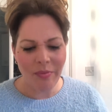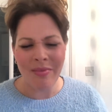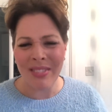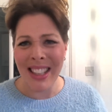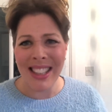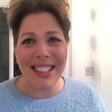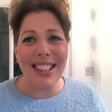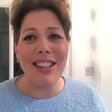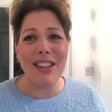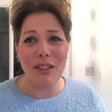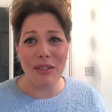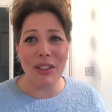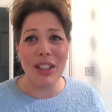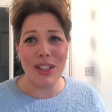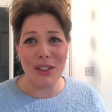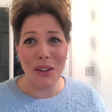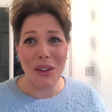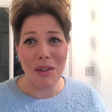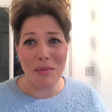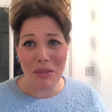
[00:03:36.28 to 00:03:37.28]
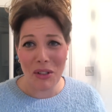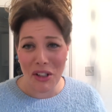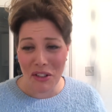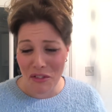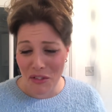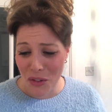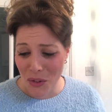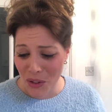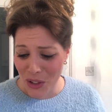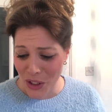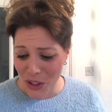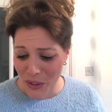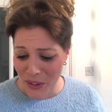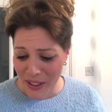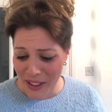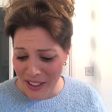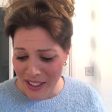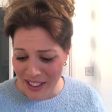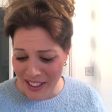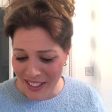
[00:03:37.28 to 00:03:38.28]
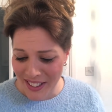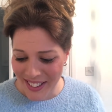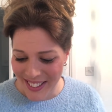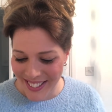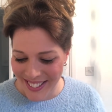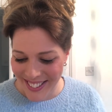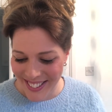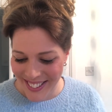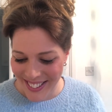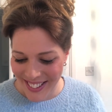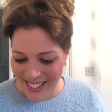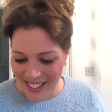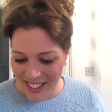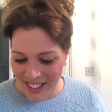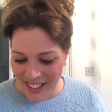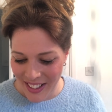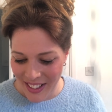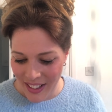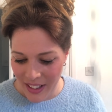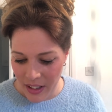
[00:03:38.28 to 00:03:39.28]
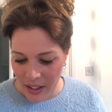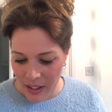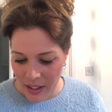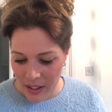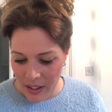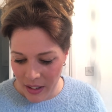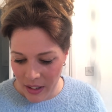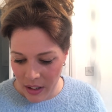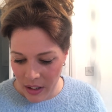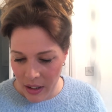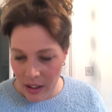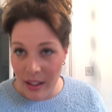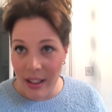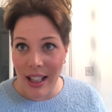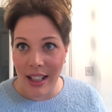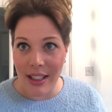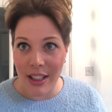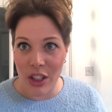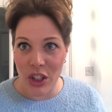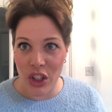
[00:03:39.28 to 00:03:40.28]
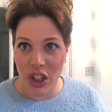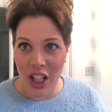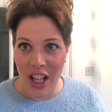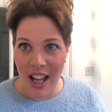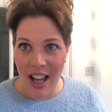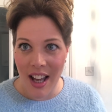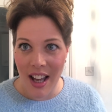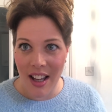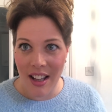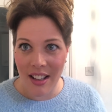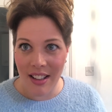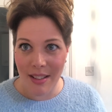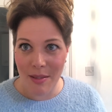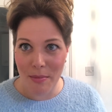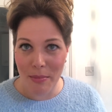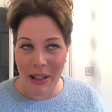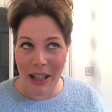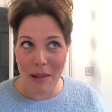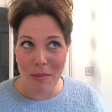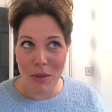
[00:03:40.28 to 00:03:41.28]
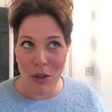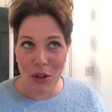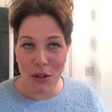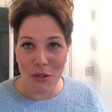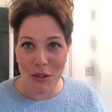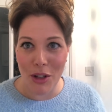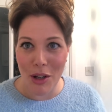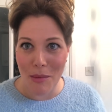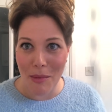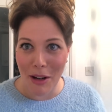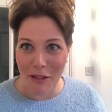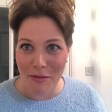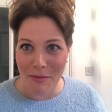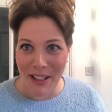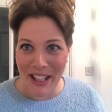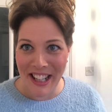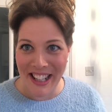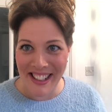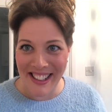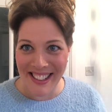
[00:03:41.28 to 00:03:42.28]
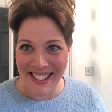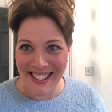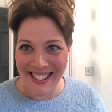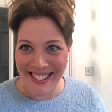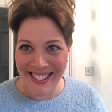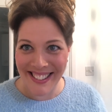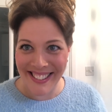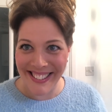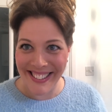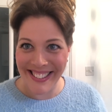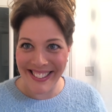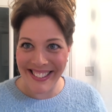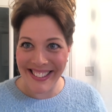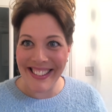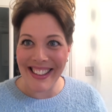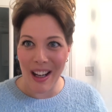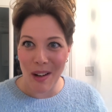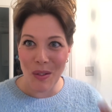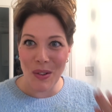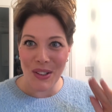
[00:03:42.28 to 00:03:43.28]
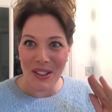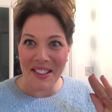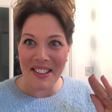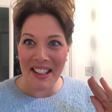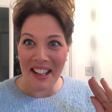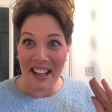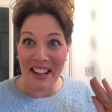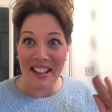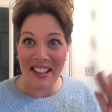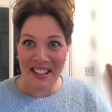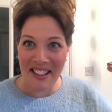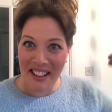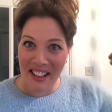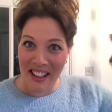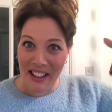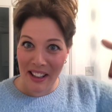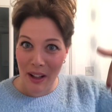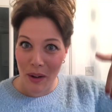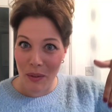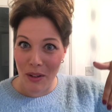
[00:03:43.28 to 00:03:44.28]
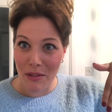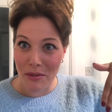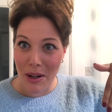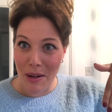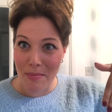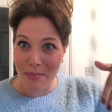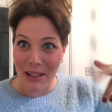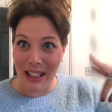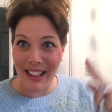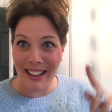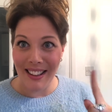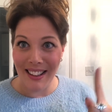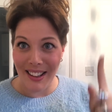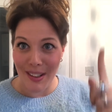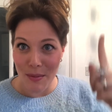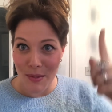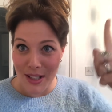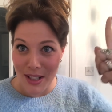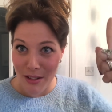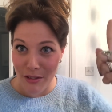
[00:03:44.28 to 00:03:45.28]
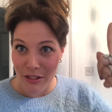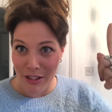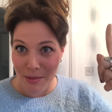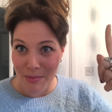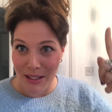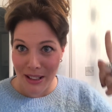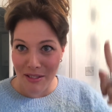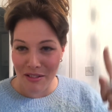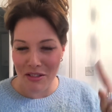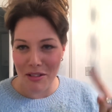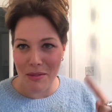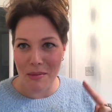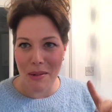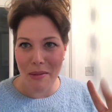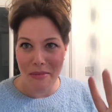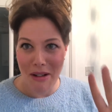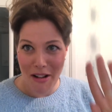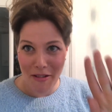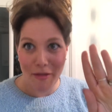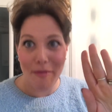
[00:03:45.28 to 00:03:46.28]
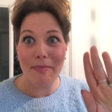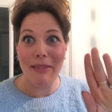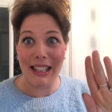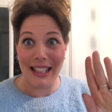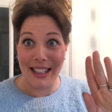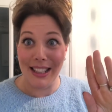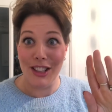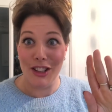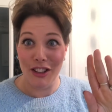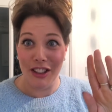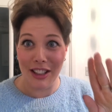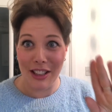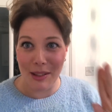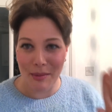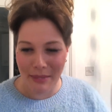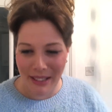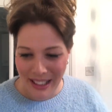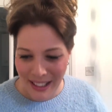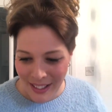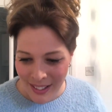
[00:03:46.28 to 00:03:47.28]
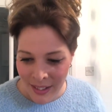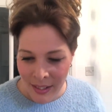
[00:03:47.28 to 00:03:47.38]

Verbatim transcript: It's a lovely song, I'm looking forward to doing this. That's a chair being moved above my head. That wasn't like a, a lower rumbling, it was a rumbling from above, please trust me.